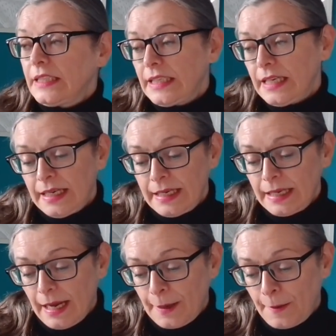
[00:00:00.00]

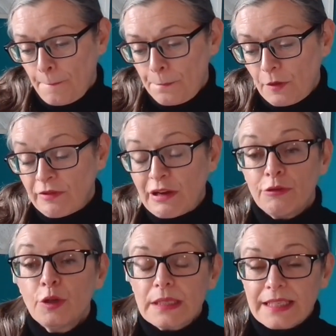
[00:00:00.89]
She
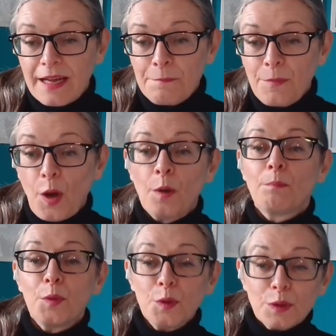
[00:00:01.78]
recruits them,
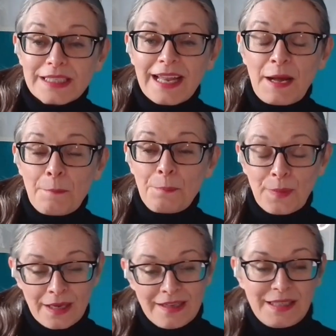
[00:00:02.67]
onboards
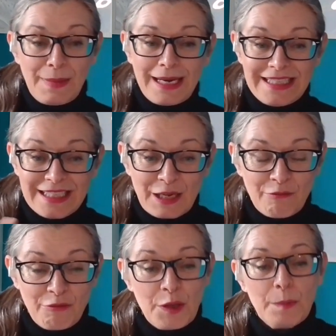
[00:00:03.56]
them. She manages
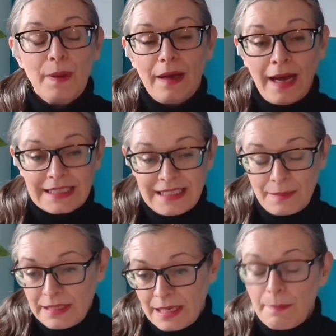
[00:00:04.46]
the group,
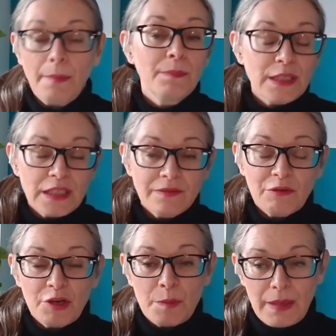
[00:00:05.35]
accepting members to
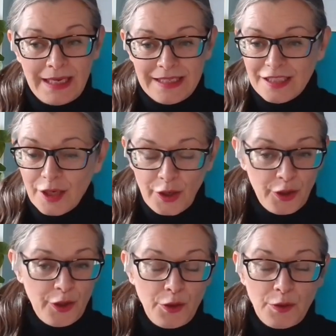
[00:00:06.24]
the group. It's a
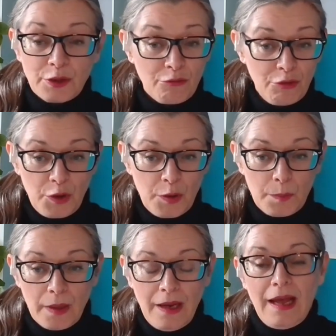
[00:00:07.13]
huge group.